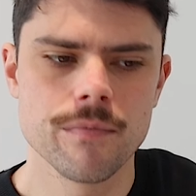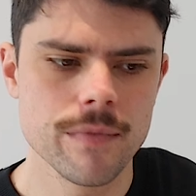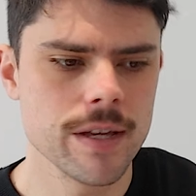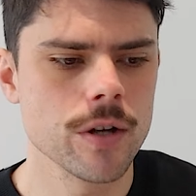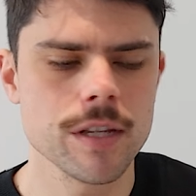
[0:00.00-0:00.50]

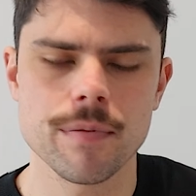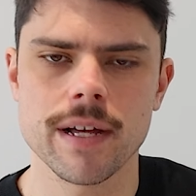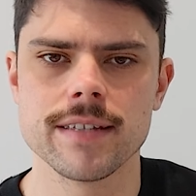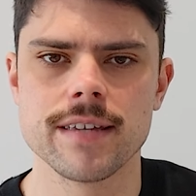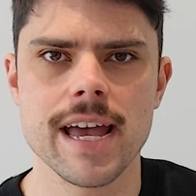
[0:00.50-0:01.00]
he only
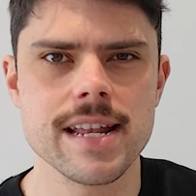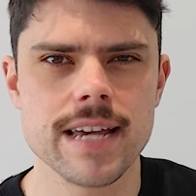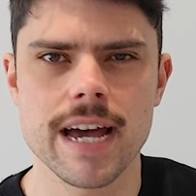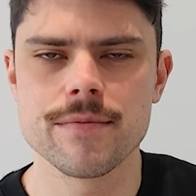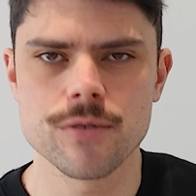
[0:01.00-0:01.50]
played 10
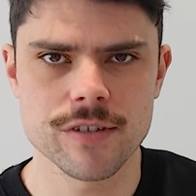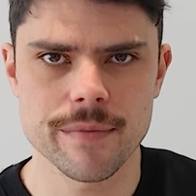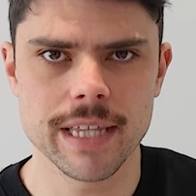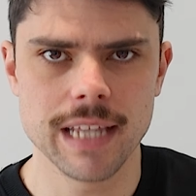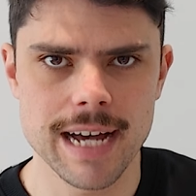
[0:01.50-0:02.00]
games or
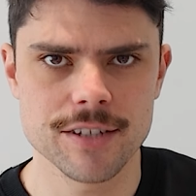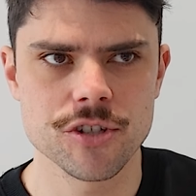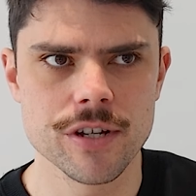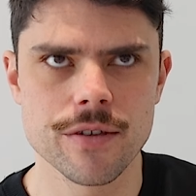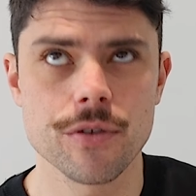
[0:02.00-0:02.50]
something
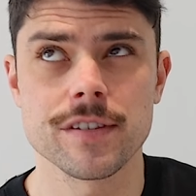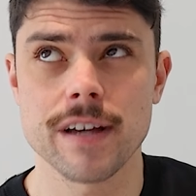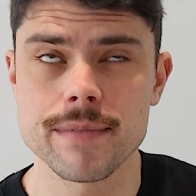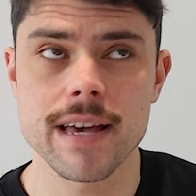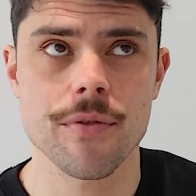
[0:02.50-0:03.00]
last year,
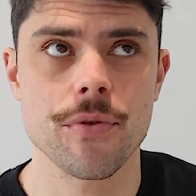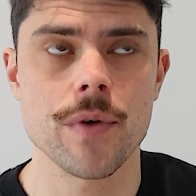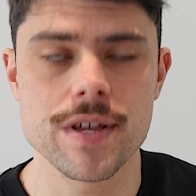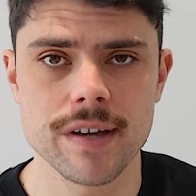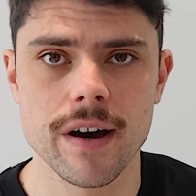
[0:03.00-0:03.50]
subbed out
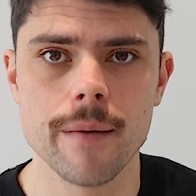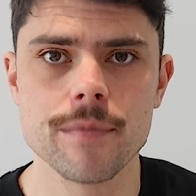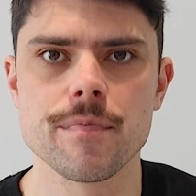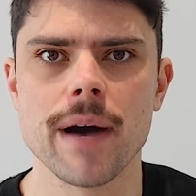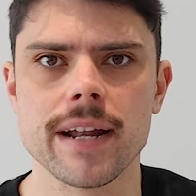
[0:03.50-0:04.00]
3
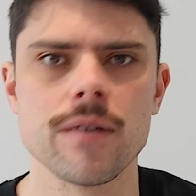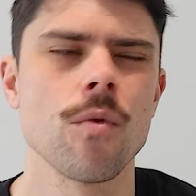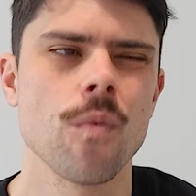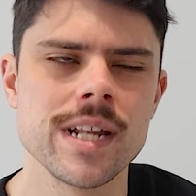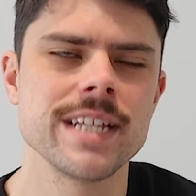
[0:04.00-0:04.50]
times, but
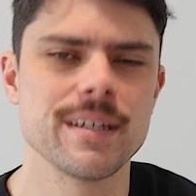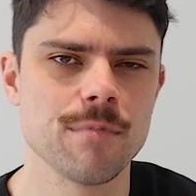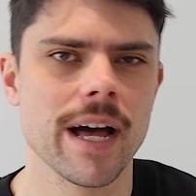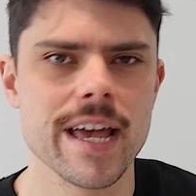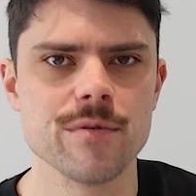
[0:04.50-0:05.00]
when he did
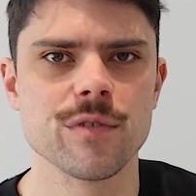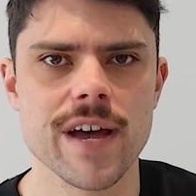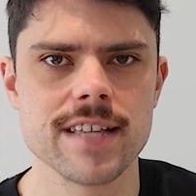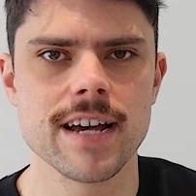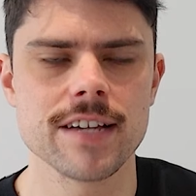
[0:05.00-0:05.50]
play, he was
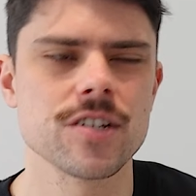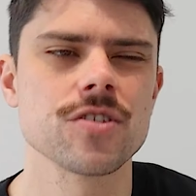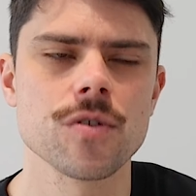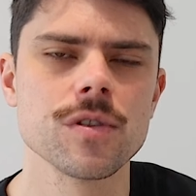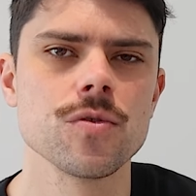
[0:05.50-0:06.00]
fantastic.
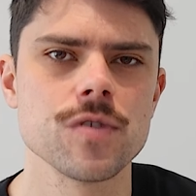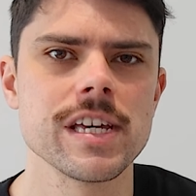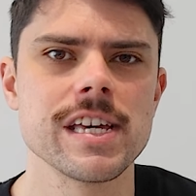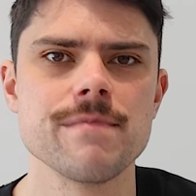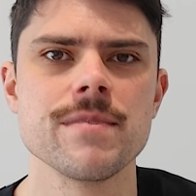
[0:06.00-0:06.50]
So
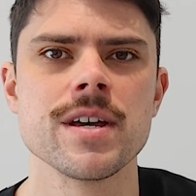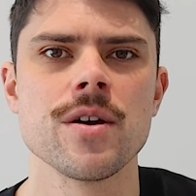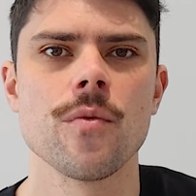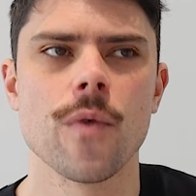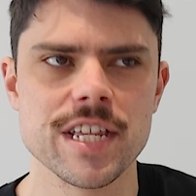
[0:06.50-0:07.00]
losing him
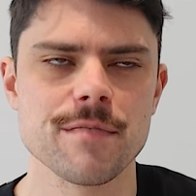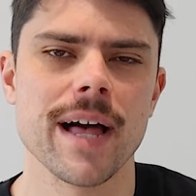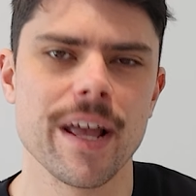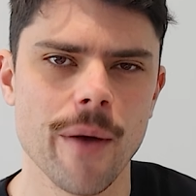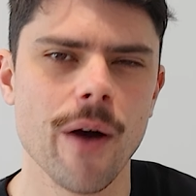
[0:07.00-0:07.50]
when he's
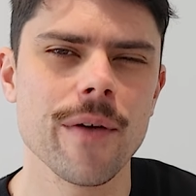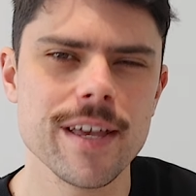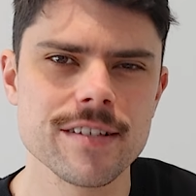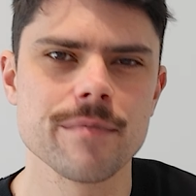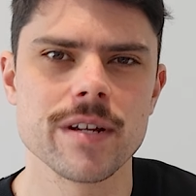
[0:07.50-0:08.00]
playing well
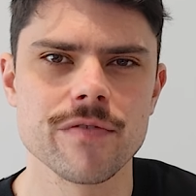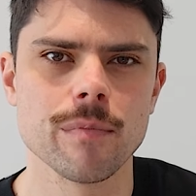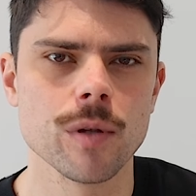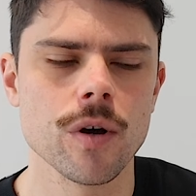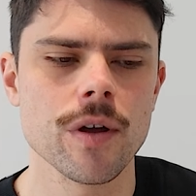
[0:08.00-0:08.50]
is a bit of a
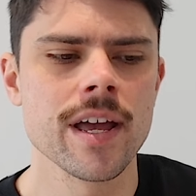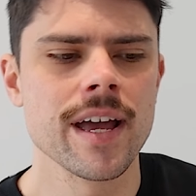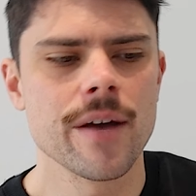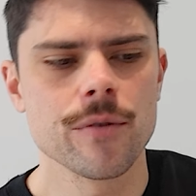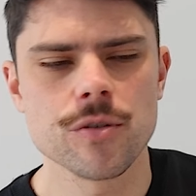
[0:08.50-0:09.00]
blow.
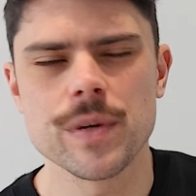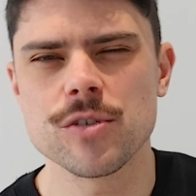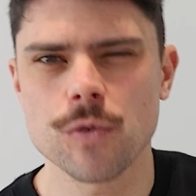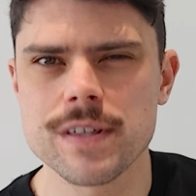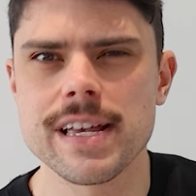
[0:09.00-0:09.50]
So we
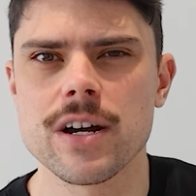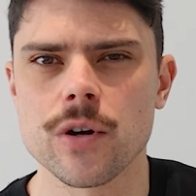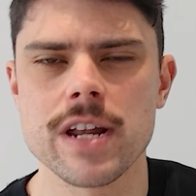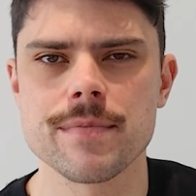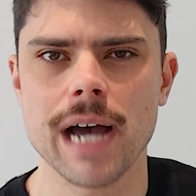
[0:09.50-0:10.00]
sort of
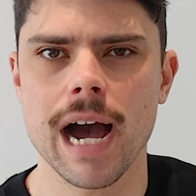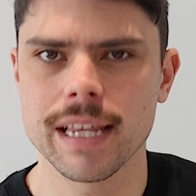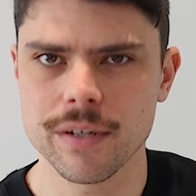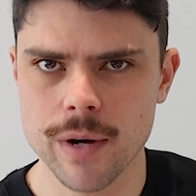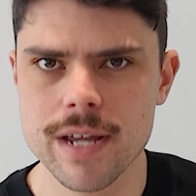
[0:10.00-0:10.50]
downgrade him to
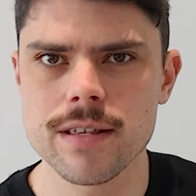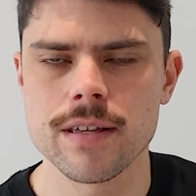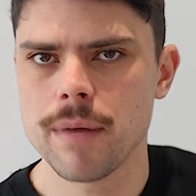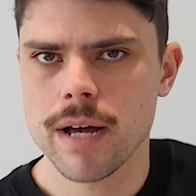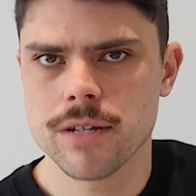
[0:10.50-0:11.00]
Harley
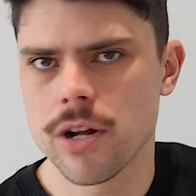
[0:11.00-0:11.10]
Reid, but